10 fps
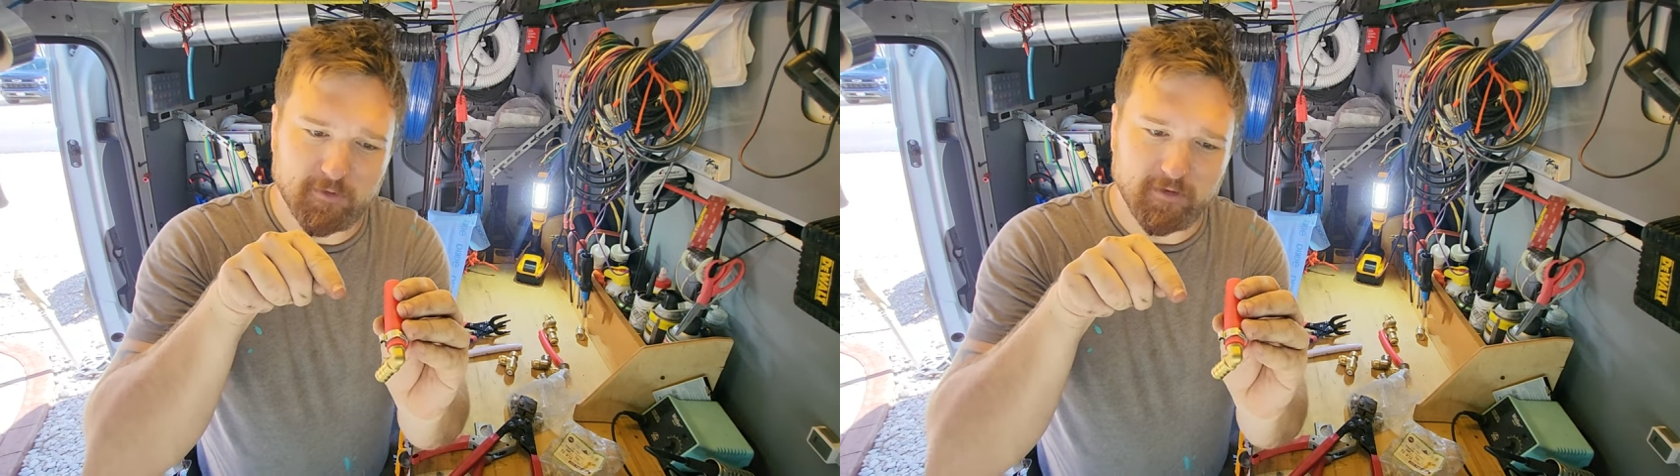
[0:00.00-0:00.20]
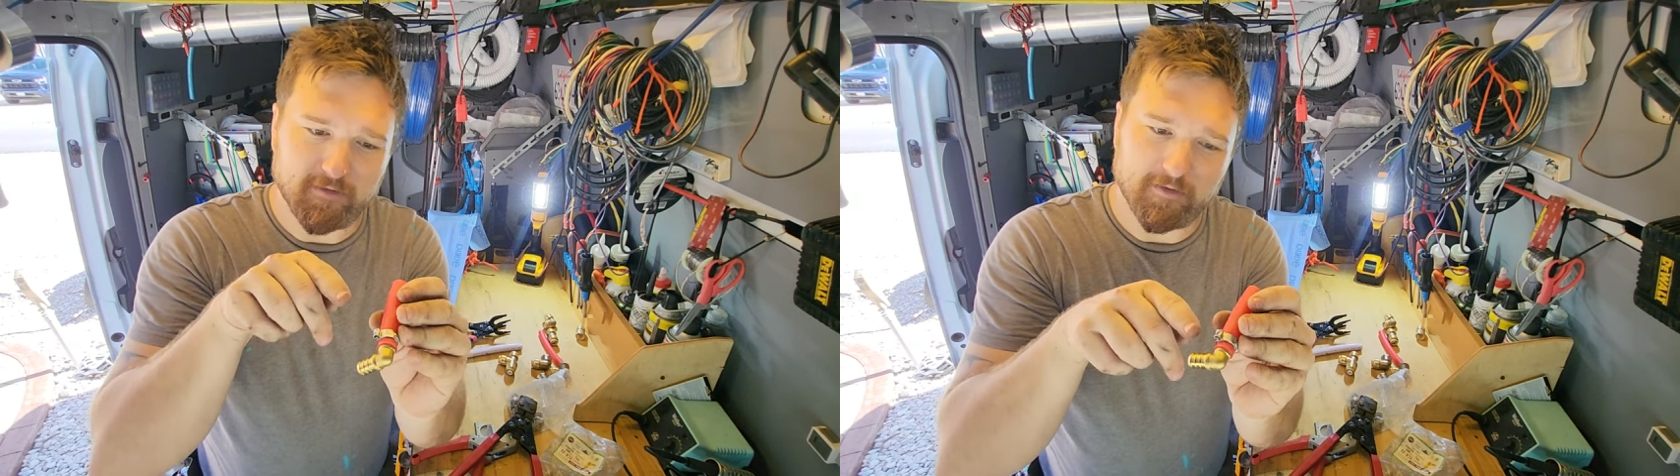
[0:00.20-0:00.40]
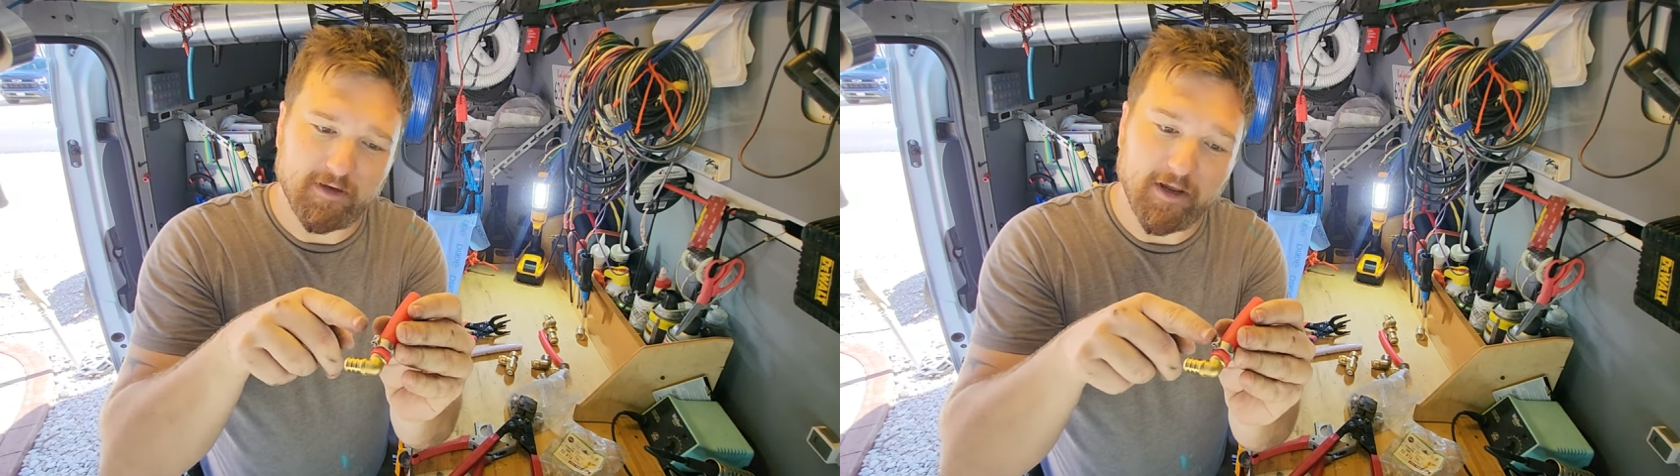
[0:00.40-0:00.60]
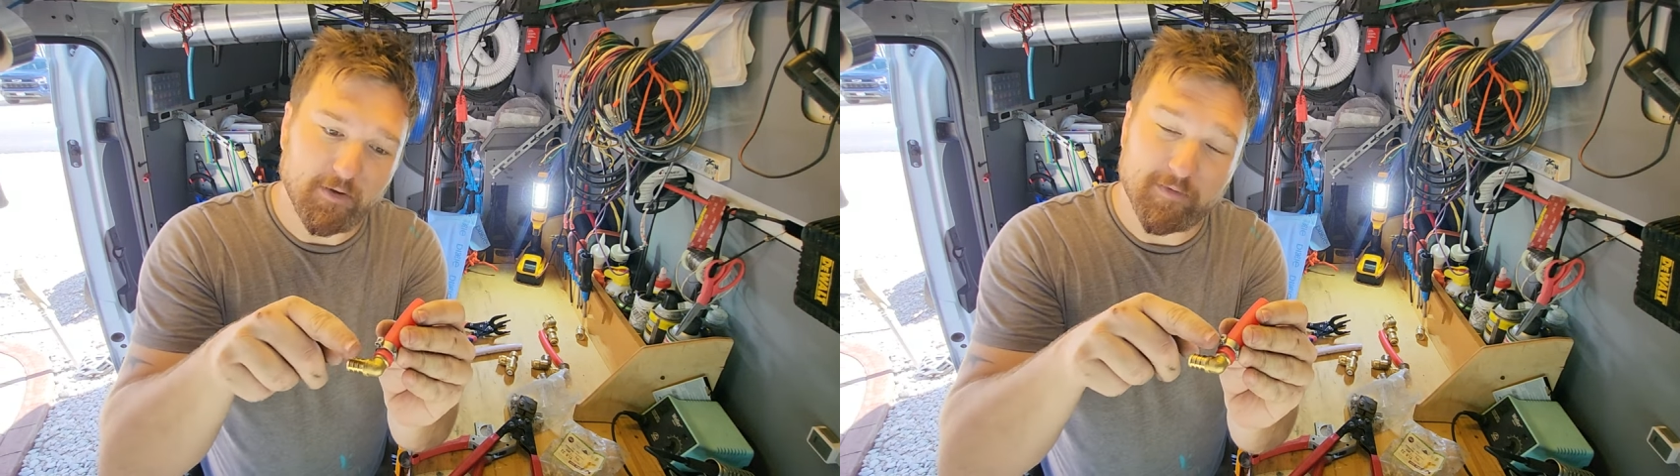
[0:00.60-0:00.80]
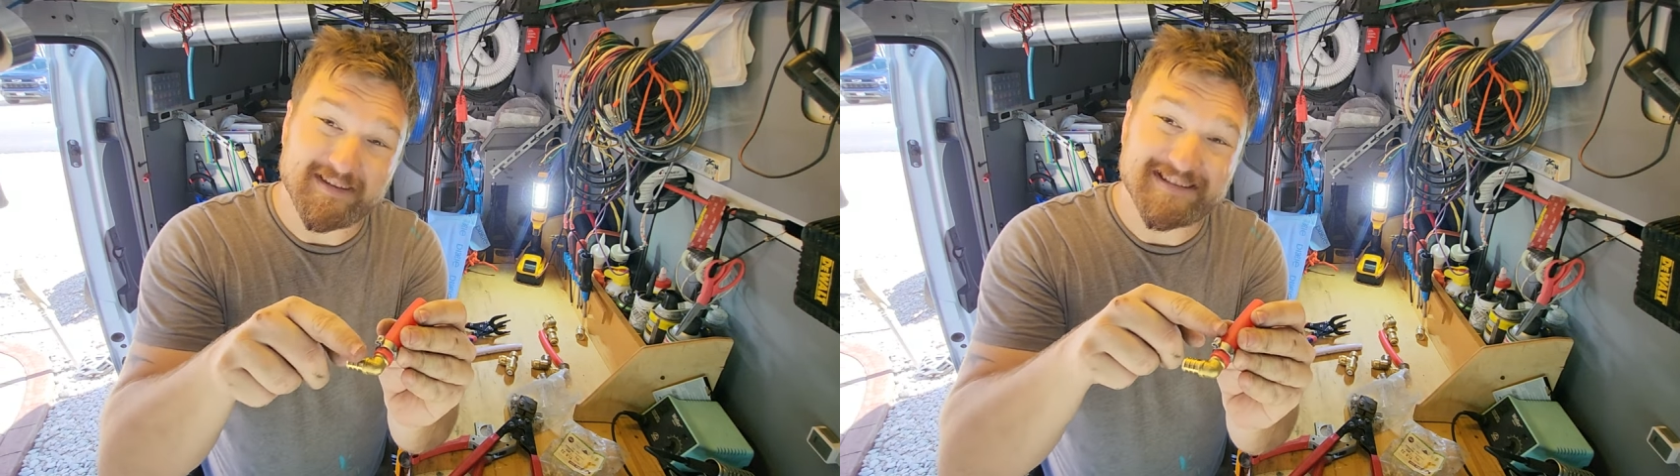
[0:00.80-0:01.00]
either cut
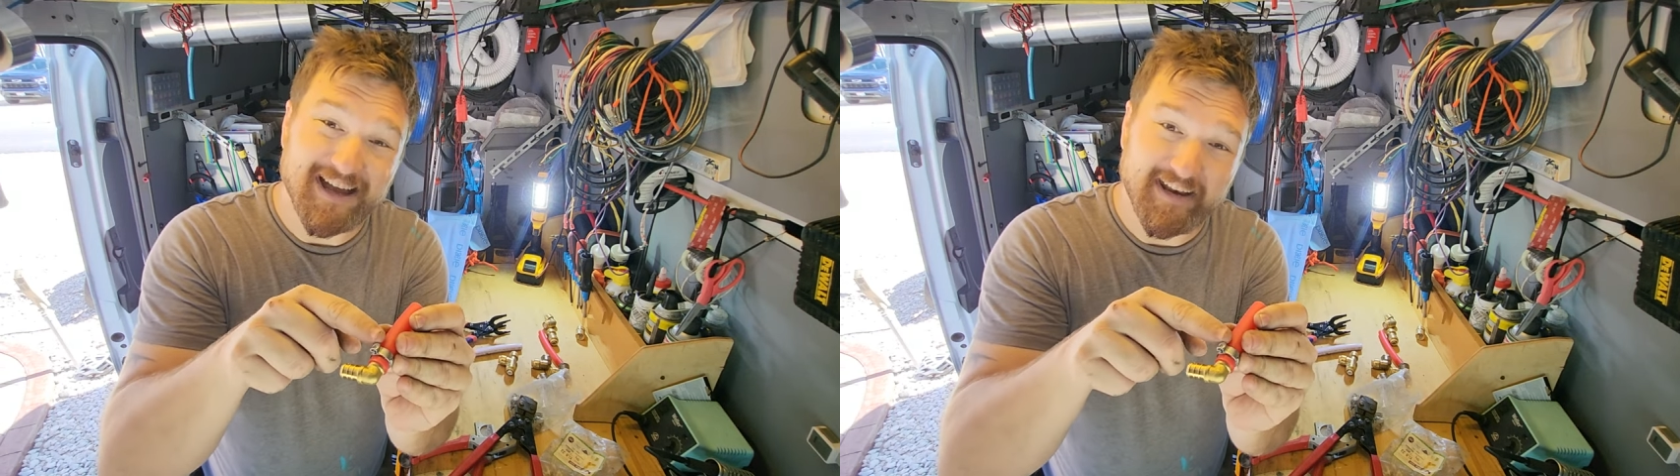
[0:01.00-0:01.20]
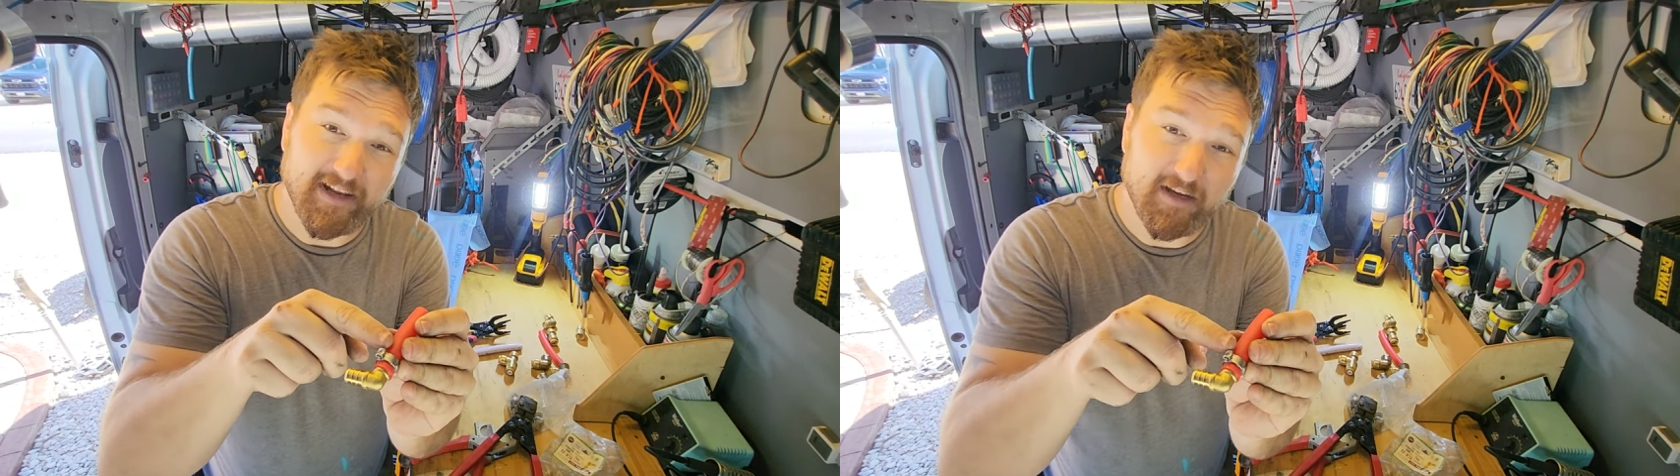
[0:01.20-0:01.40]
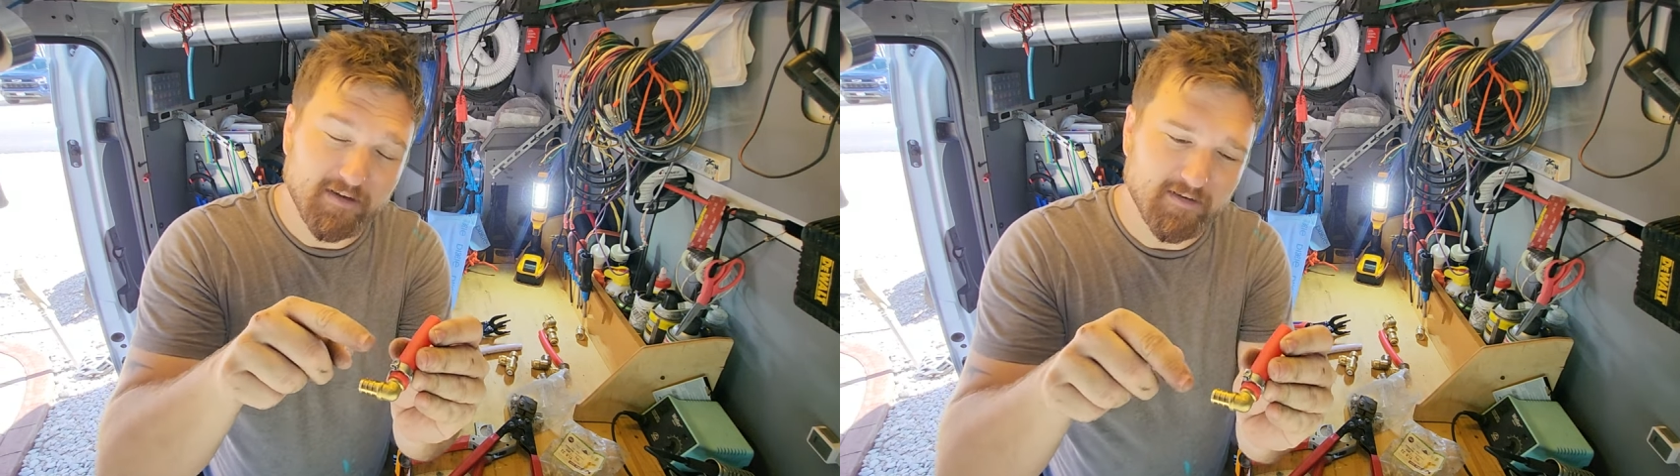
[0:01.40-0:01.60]
it with a sonic